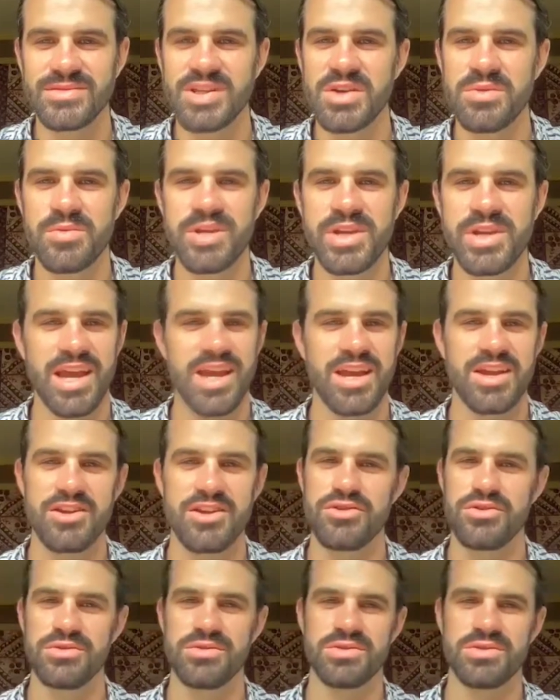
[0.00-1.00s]
We can't
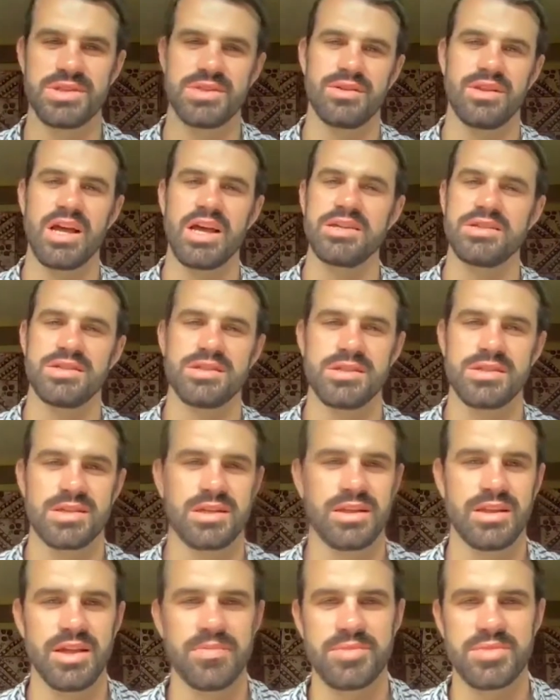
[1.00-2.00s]
use licensed
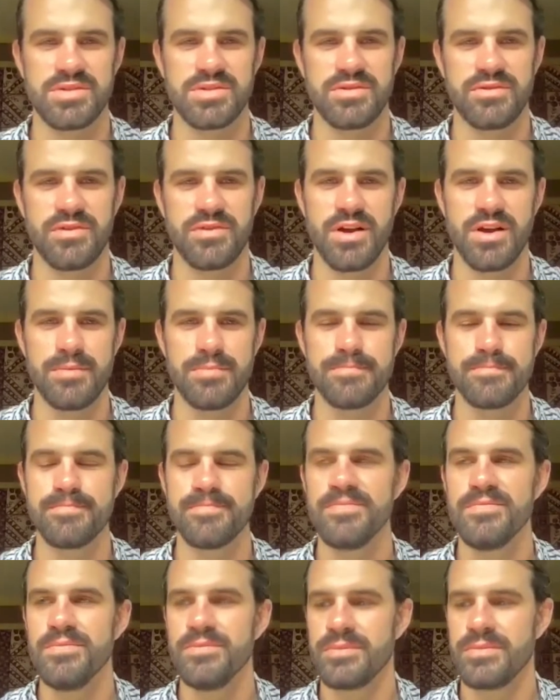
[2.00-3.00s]
clips from
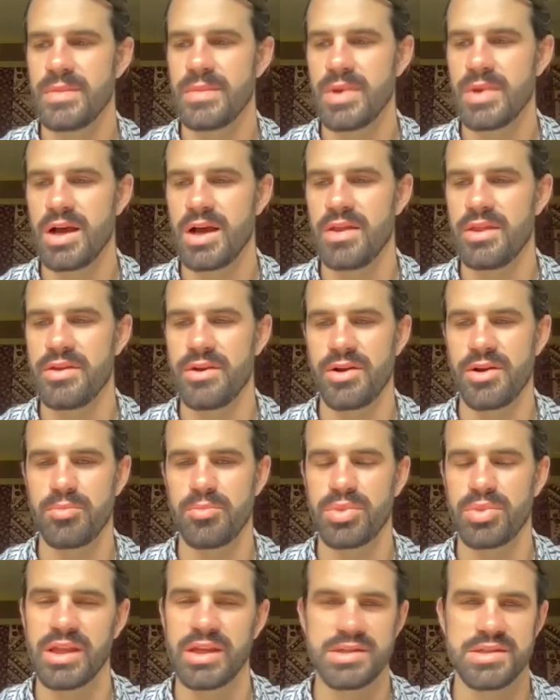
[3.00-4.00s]
other
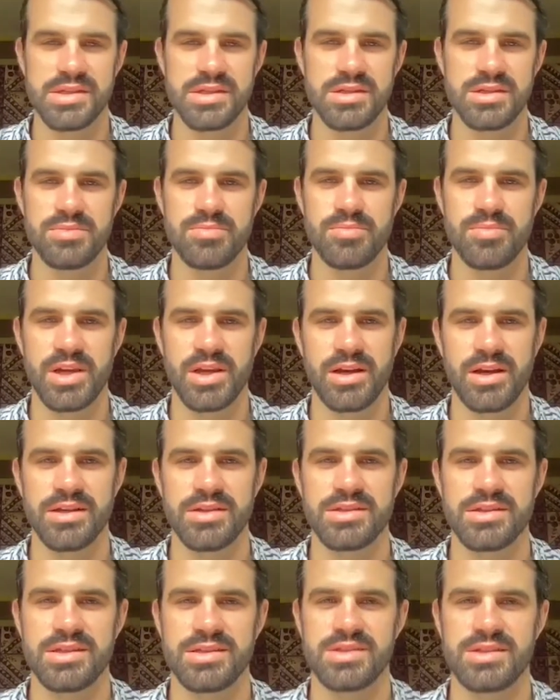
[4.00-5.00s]
places
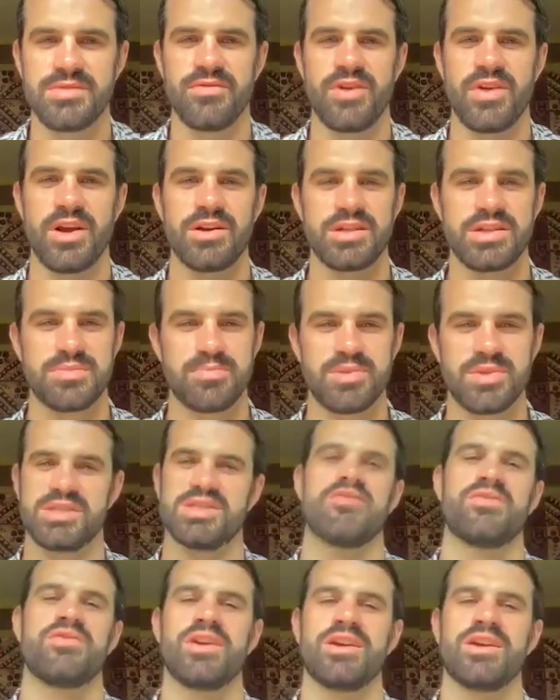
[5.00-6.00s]
because it's very
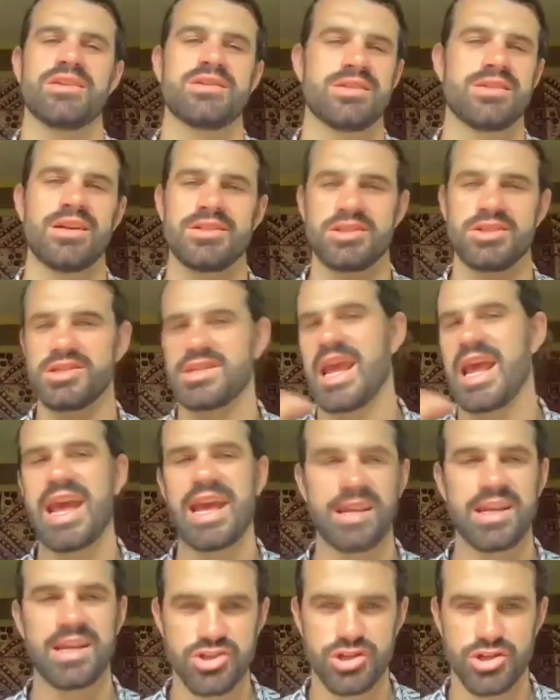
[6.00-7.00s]
specific. It's not just
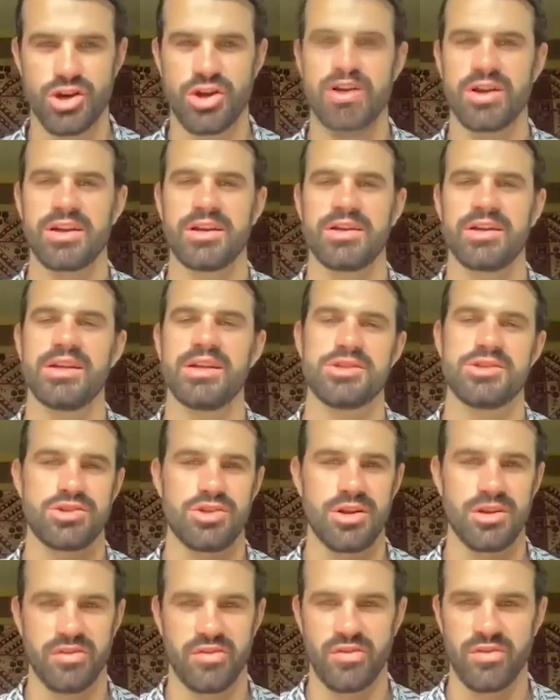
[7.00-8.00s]
any shark, it's
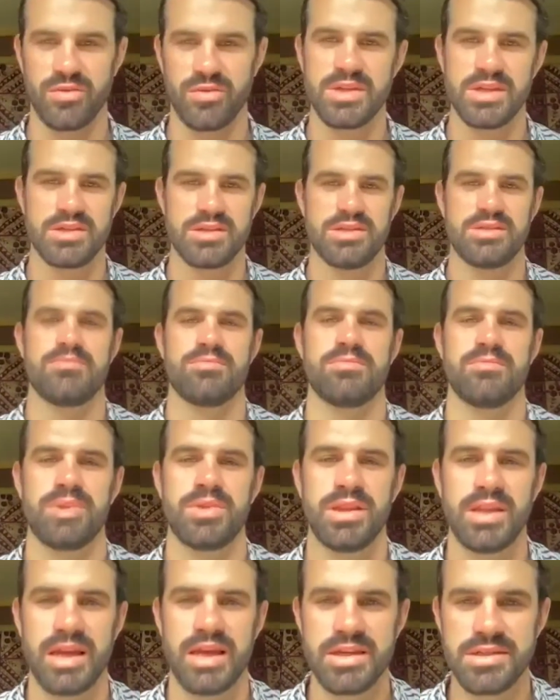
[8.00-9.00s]
sharks from this
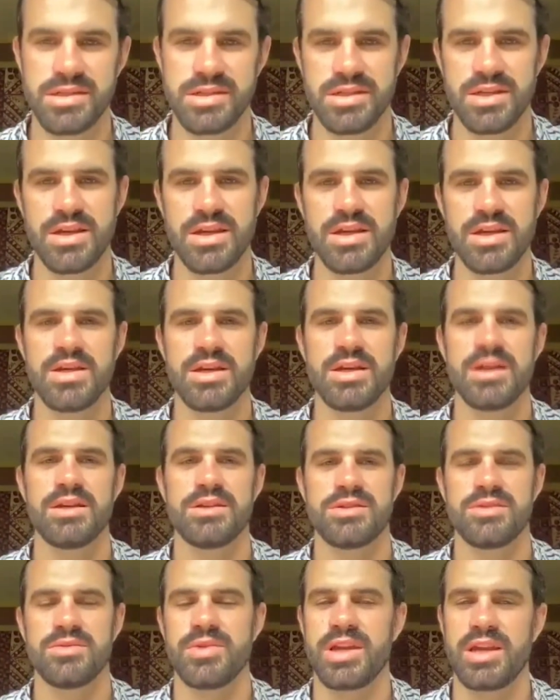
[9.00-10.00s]
place.
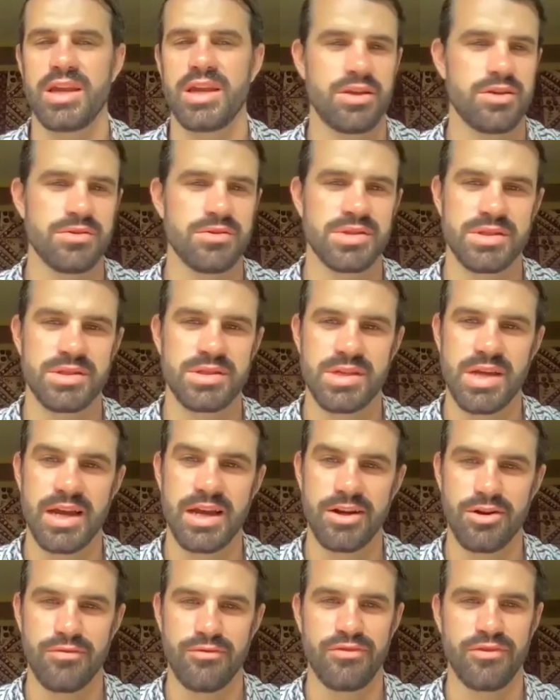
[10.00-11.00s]
Yeah. So we can't use
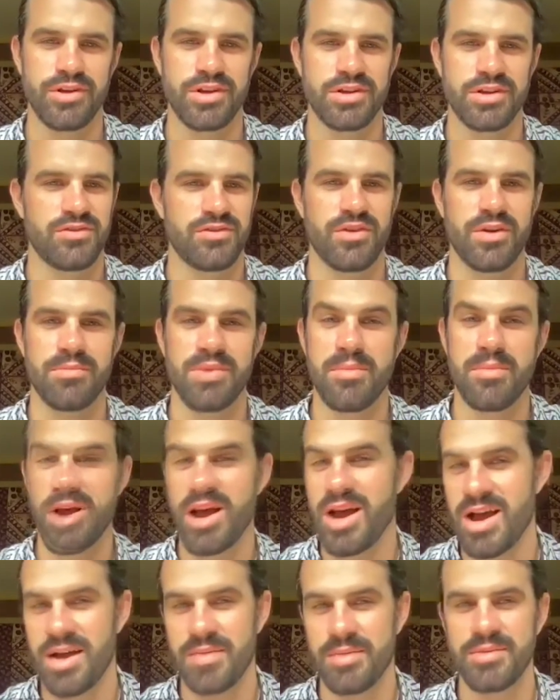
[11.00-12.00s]
tiger footage from the
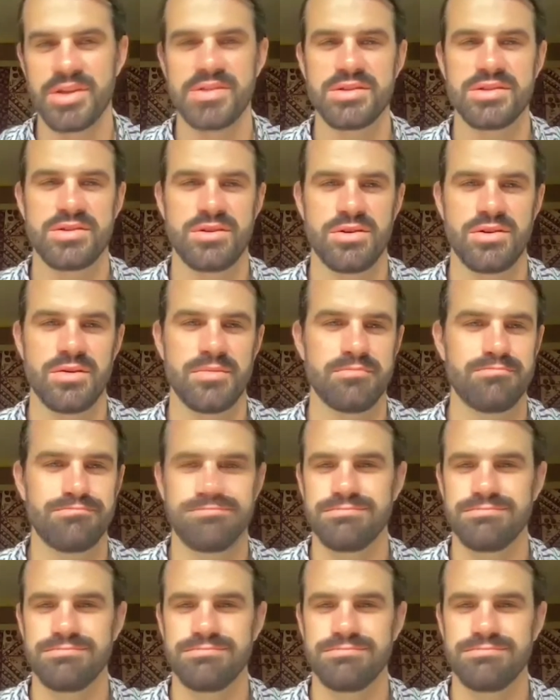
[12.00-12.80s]
Bahamas or,